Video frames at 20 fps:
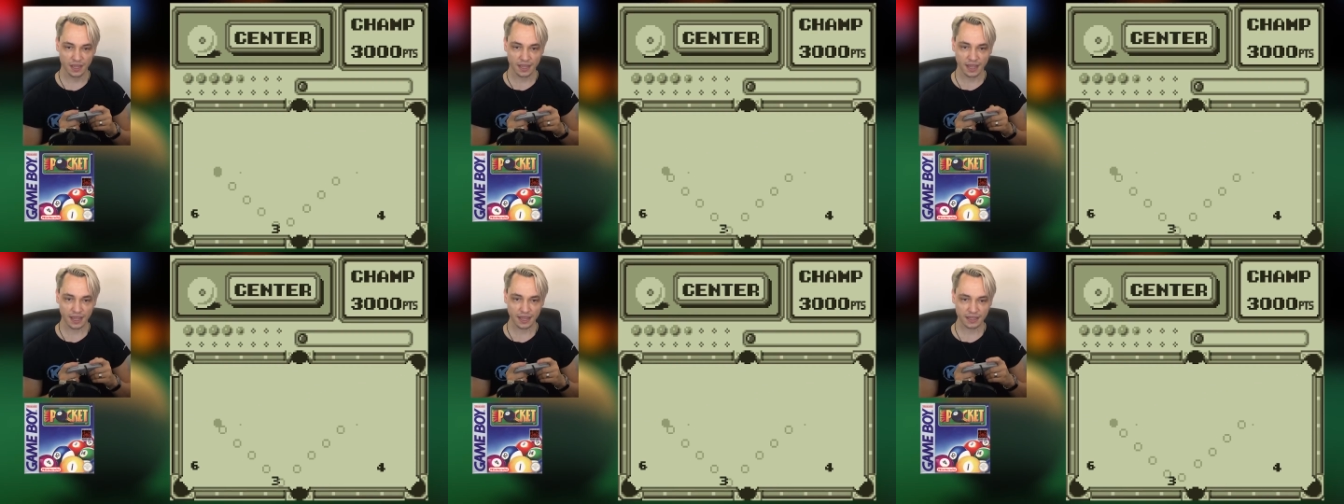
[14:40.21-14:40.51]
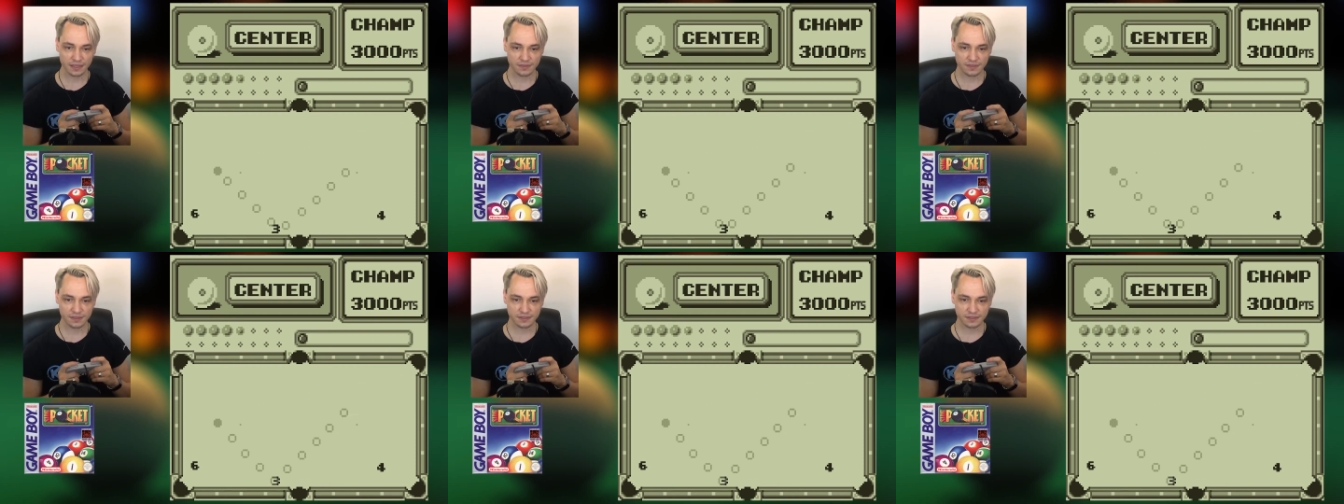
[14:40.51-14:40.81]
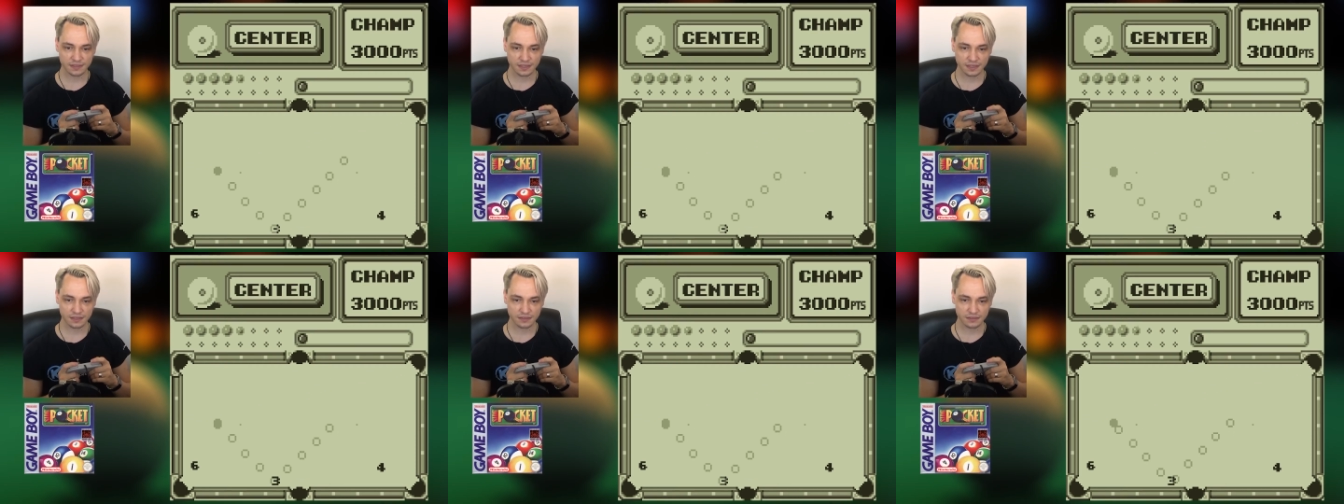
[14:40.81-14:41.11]
Hey,
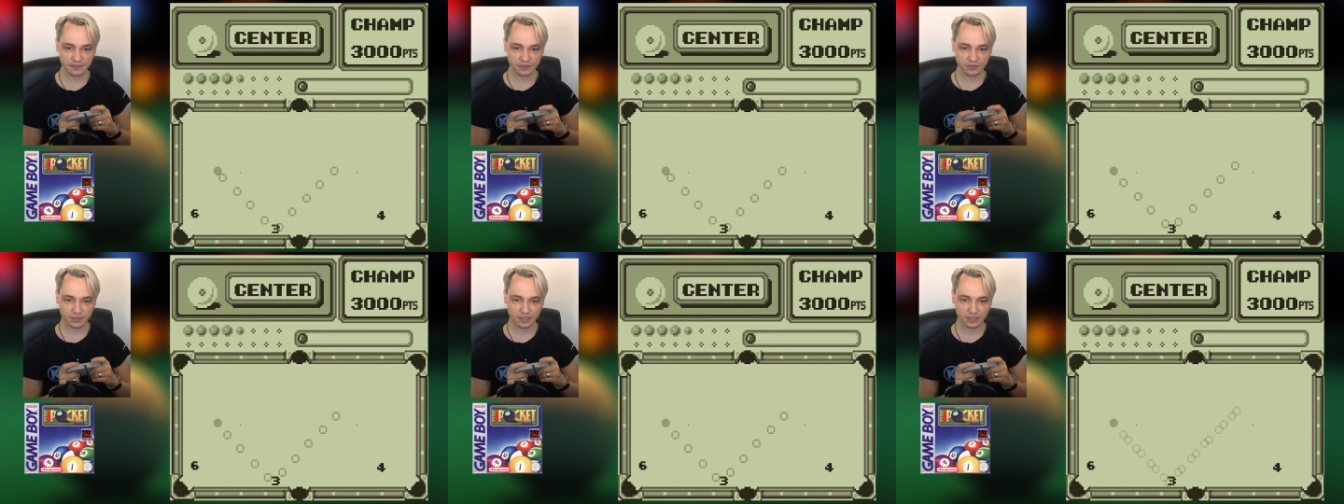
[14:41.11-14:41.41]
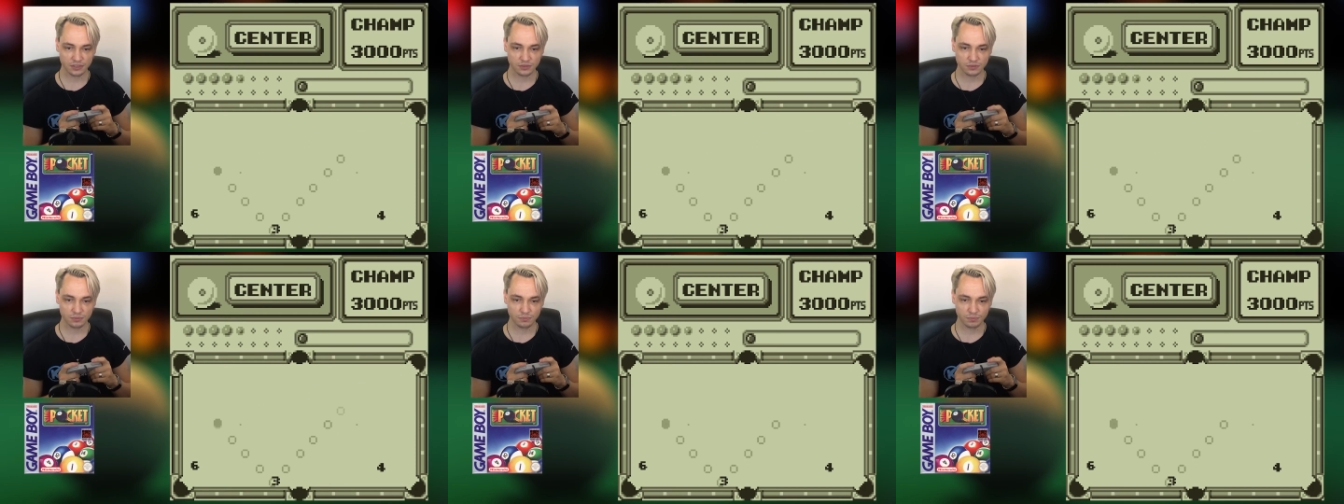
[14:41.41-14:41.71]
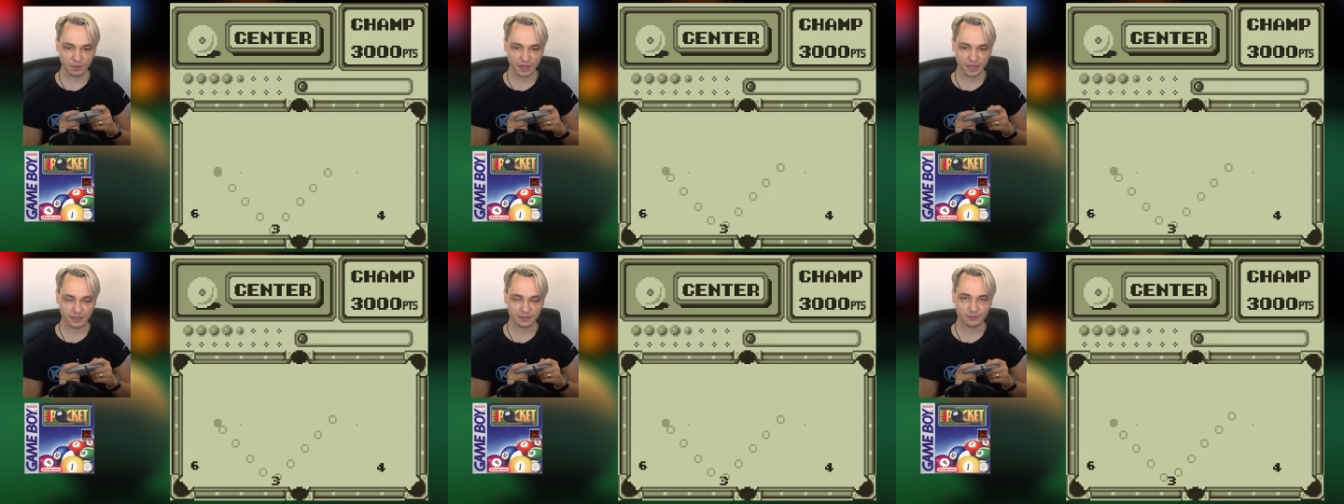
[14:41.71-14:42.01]
this isn't looking too
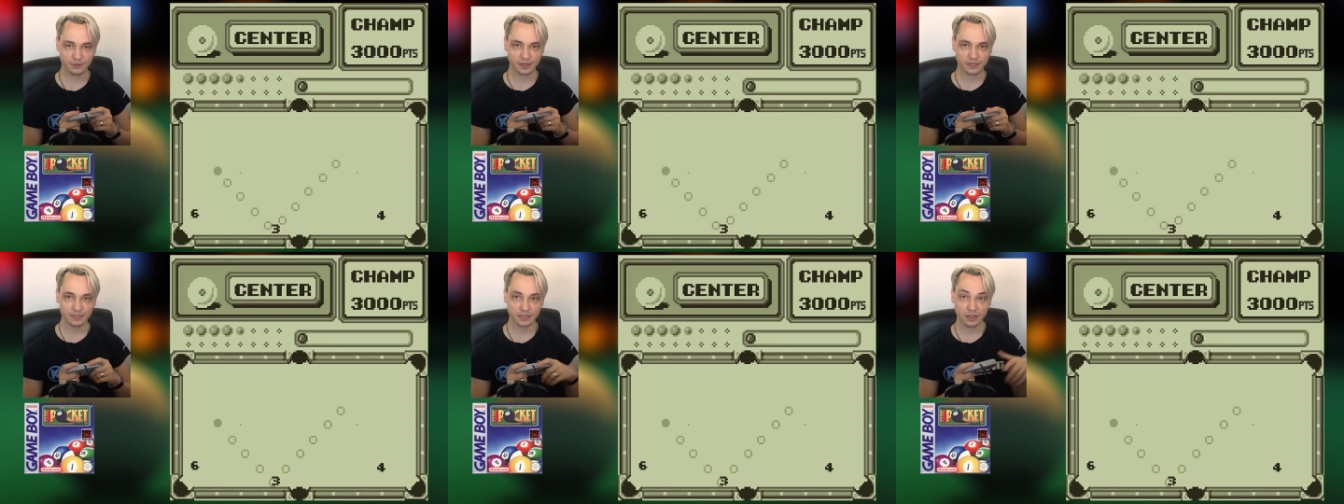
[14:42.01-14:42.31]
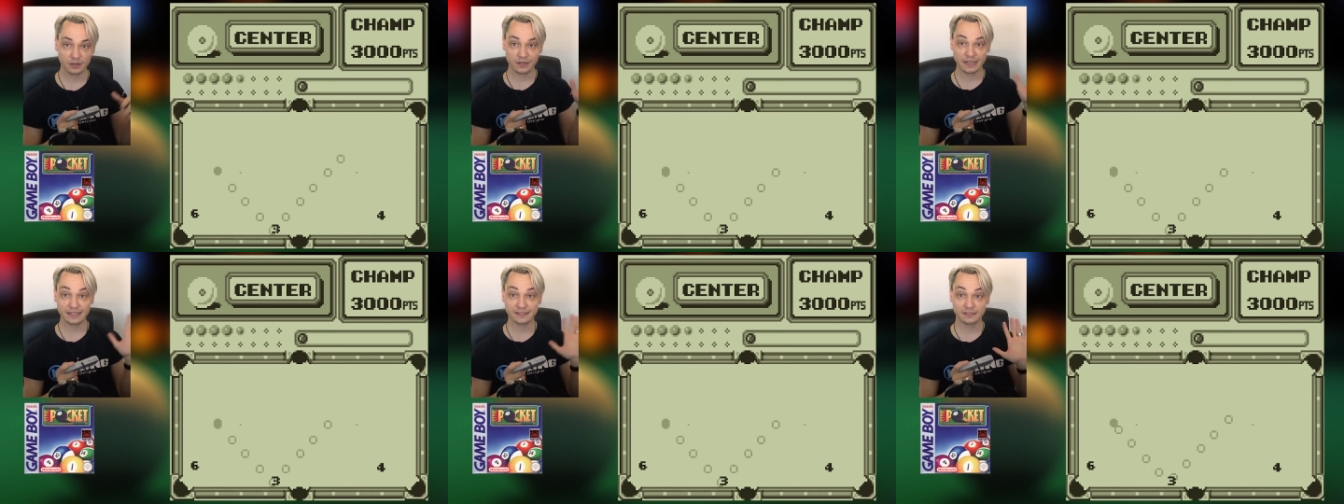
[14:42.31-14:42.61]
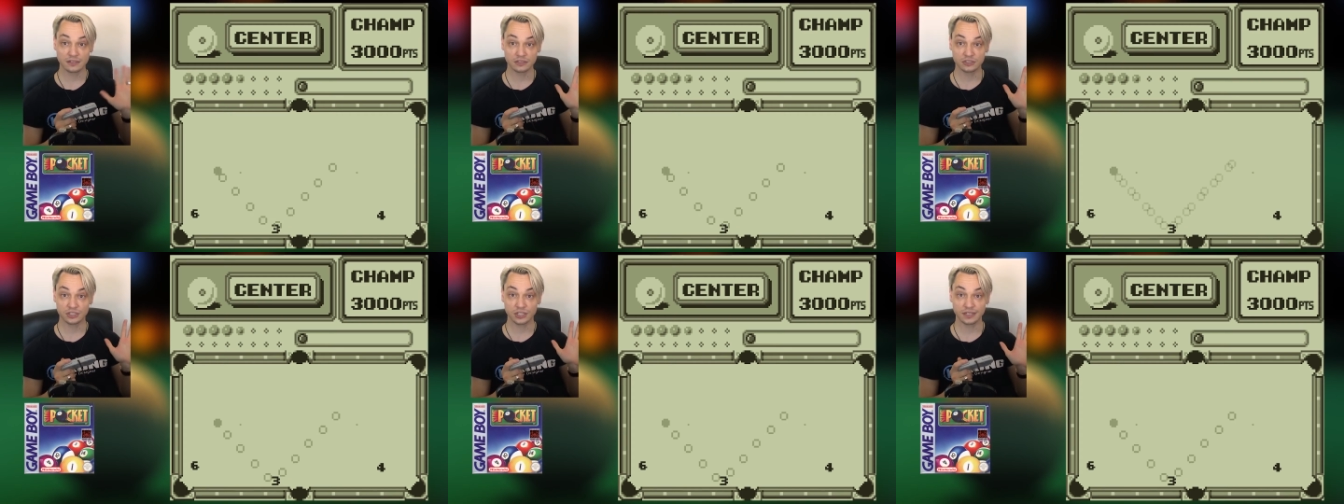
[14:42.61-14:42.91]
bad right now.
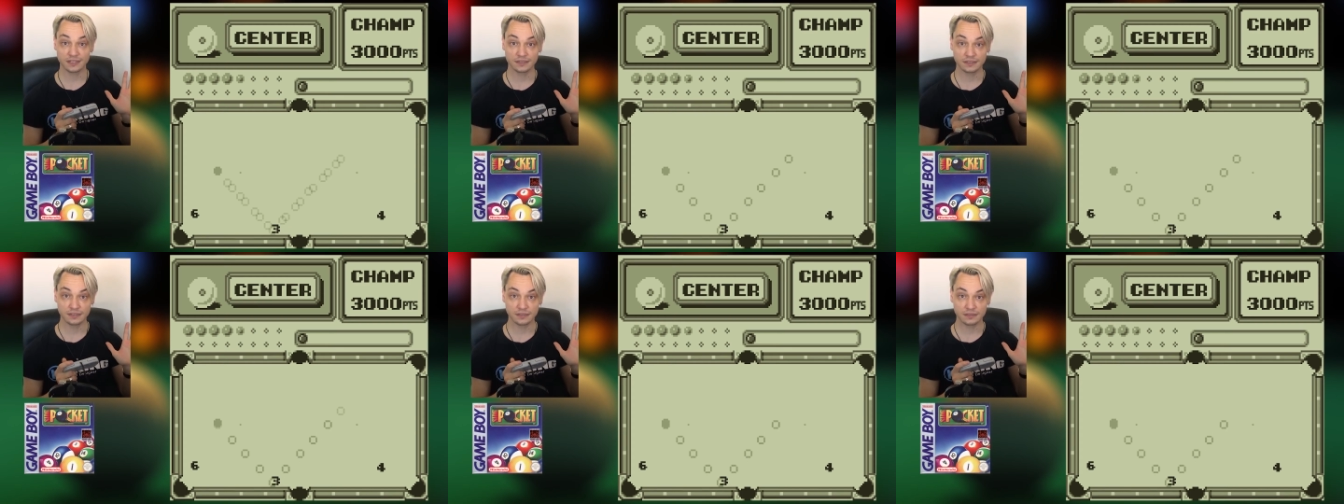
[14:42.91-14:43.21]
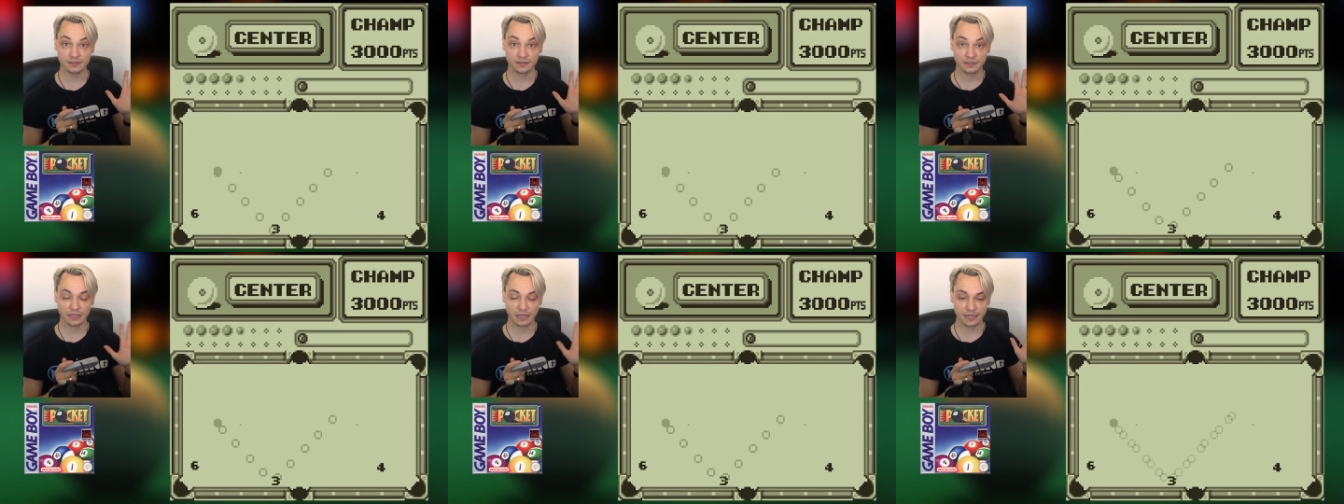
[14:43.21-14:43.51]
Let's not jinx it.